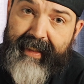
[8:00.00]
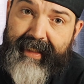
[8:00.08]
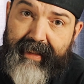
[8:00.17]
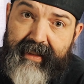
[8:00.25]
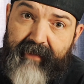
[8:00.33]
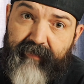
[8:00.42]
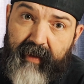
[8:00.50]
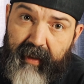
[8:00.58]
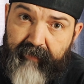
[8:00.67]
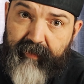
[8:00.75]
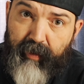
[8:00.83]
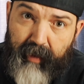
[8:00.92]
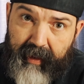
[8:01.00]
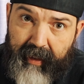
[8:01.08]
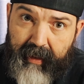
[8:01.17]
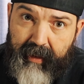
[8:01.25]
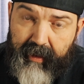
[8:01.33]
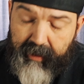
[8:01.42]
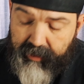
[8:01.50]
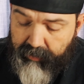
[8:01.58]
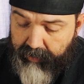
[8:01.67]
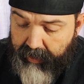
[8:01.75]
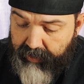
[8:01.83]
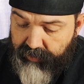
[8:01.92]
a little different if you were connecting this
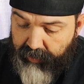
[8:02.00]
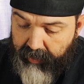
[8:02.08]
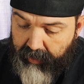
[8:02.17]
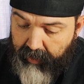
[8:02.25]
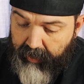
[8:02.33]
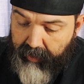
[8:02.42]
to an Android,